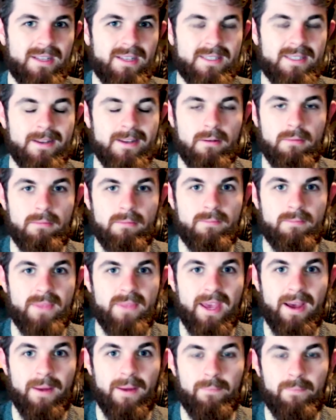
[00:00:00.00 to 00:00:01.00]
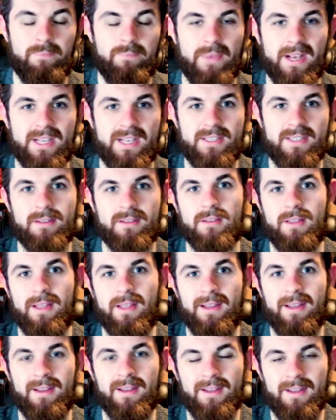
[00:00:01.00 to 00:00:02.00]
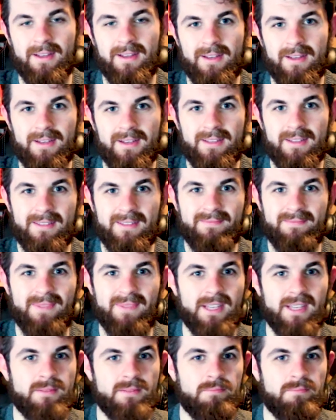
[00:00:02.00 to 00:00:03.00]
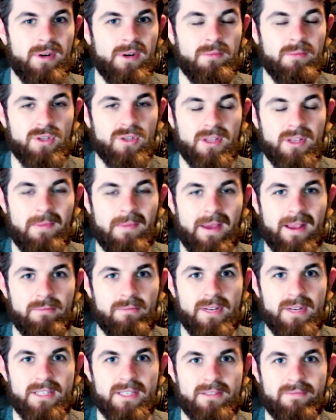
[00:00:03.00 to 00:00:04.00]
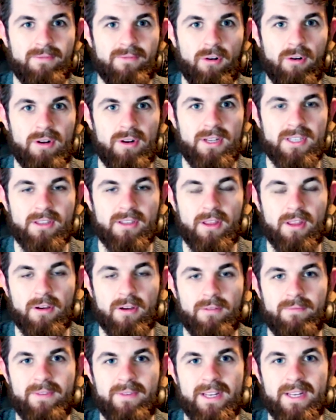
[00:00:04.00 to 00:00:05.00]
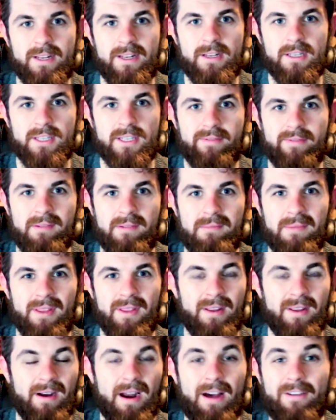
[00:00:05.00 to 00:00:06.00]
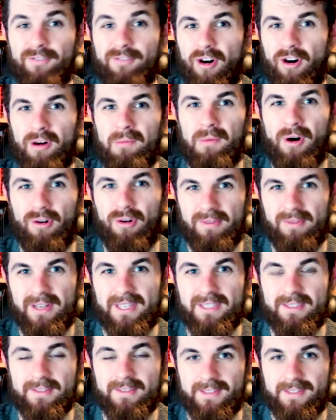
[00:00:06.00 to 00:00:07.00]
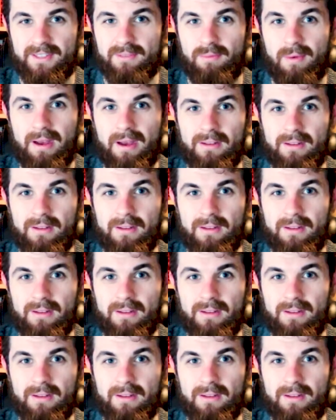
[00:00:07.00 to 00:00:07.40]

So yeah, basically that's pretty much the main reason for it, is the convenience of it, but there are 4 more reasons as well.